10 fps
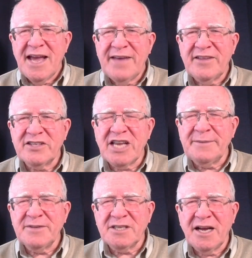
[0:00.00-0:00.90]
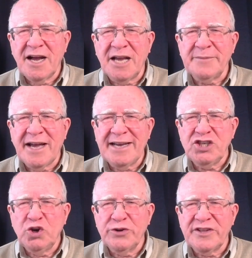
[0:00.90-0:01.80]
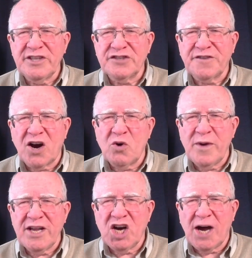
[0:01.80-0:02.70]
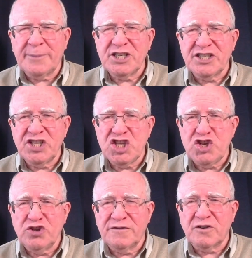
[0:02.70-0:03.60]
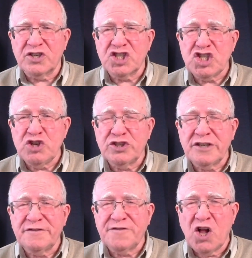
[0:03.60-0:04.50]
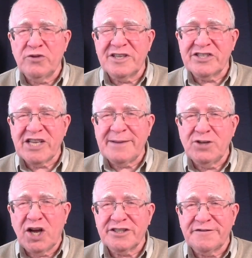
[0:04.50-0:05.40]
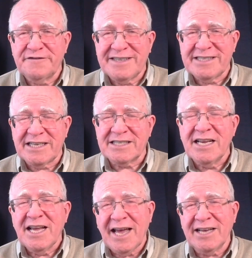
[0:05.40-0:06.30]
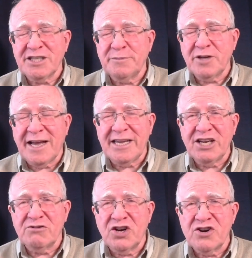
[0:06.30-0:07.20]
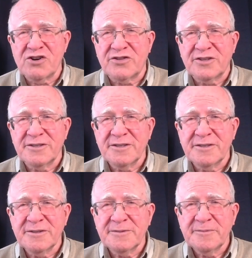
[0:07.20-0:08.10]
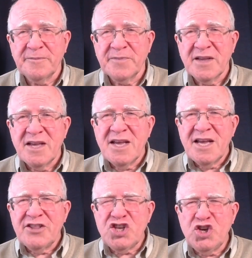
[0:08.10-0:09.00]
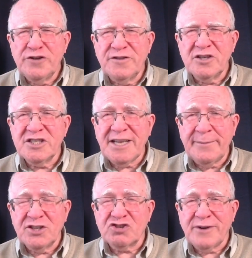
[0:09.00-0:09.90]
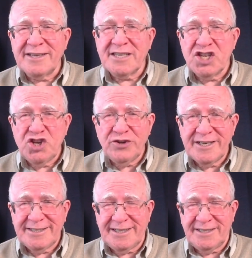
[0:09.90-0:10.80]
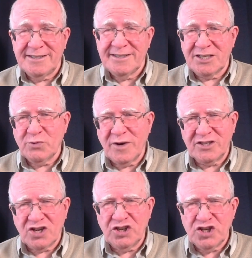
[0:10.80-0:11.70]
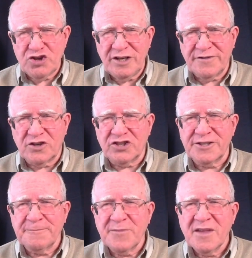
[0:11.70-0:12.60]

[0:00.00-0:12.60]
At the same time, I know that these faraway objects in the universe usually follow the same laws of physics as apply here on Earth. The universe demonstrates a unity. That's why it's called a universe.